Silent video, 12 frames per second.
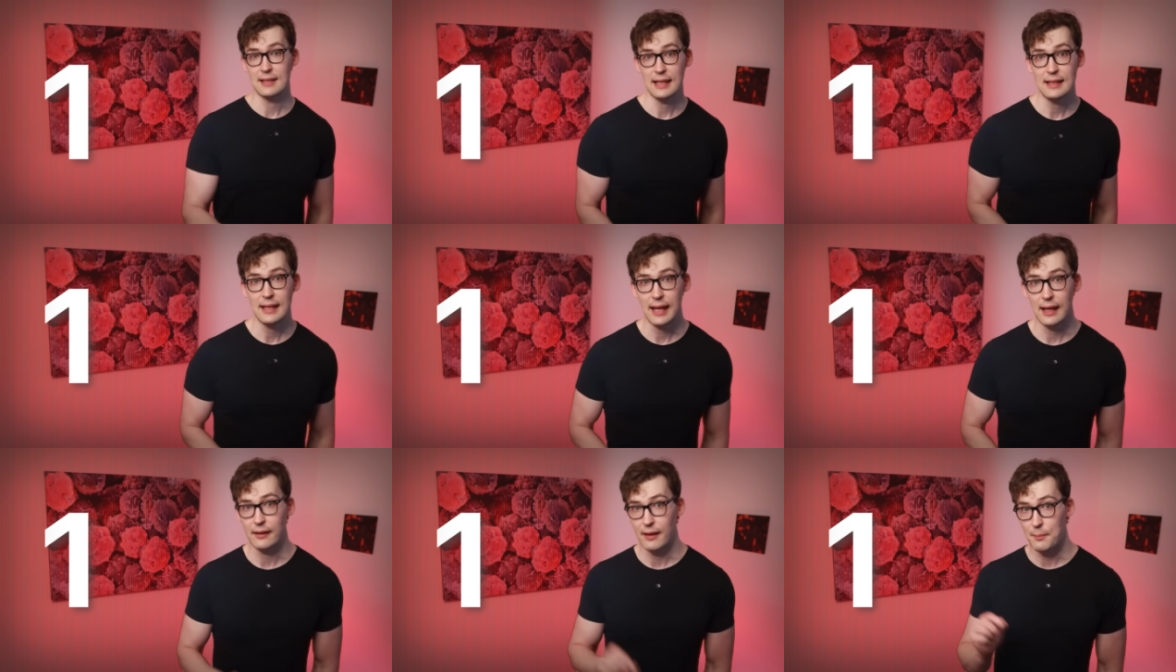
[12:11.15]

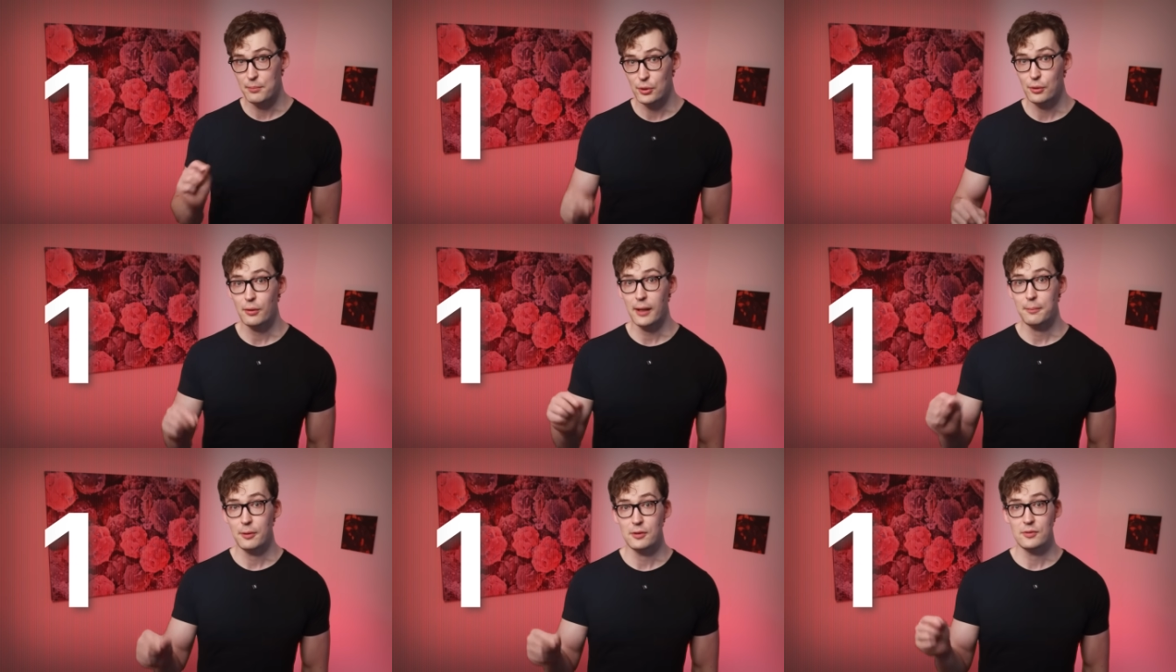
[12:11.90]
indicating that
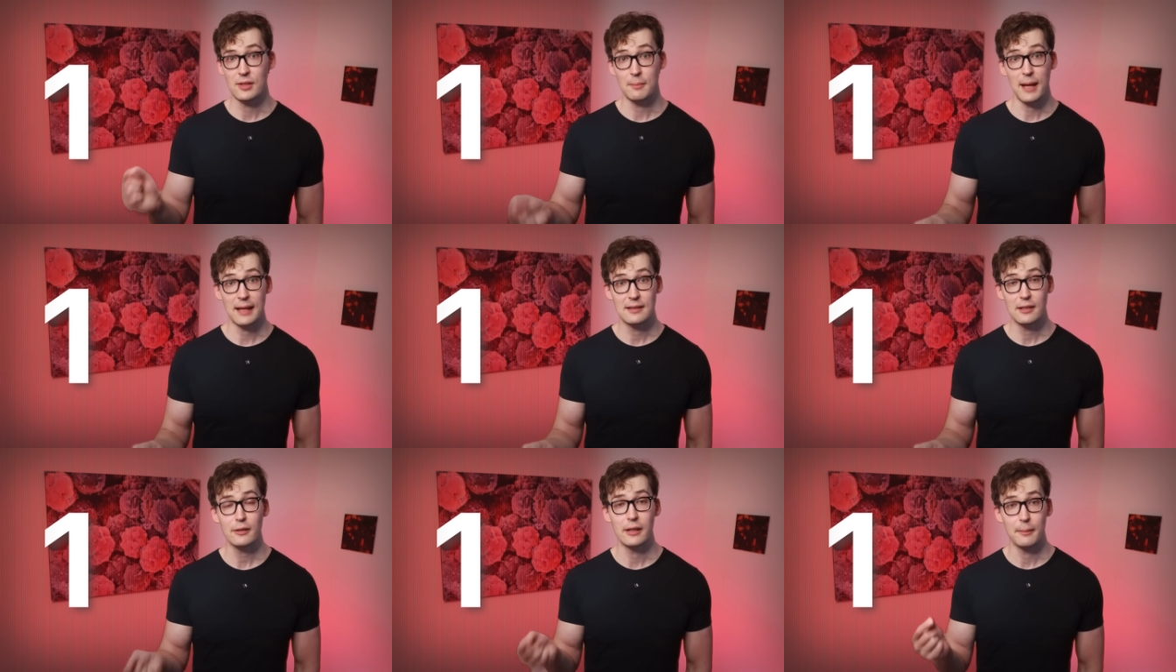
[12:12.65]
butyrate-producing
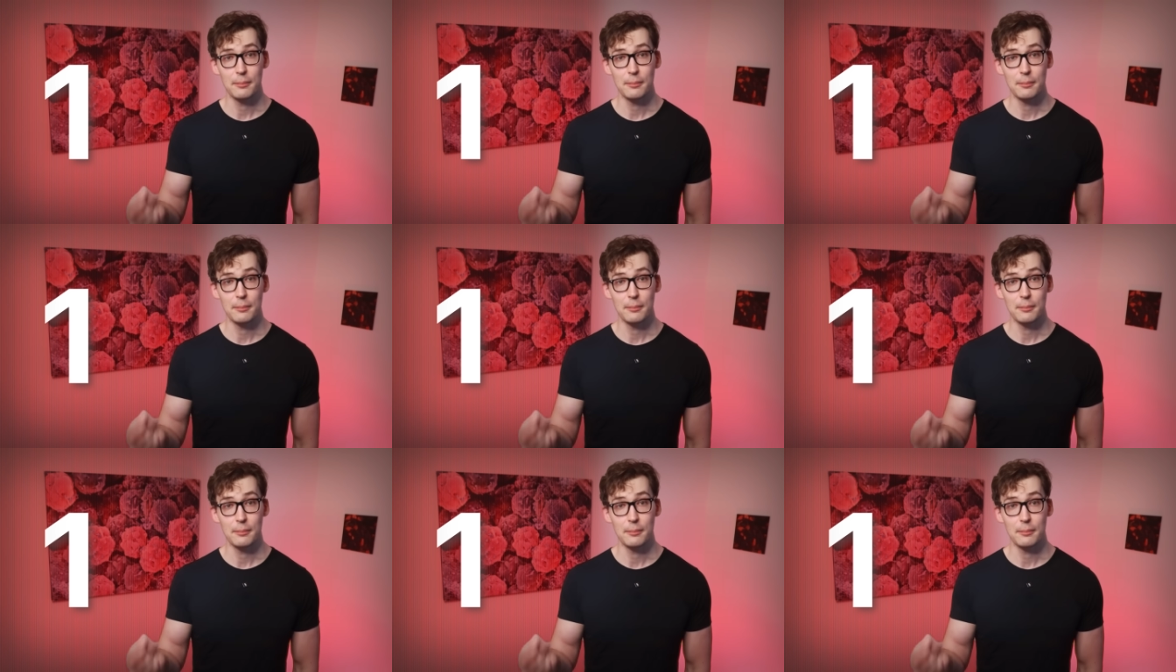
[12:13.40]
bacteria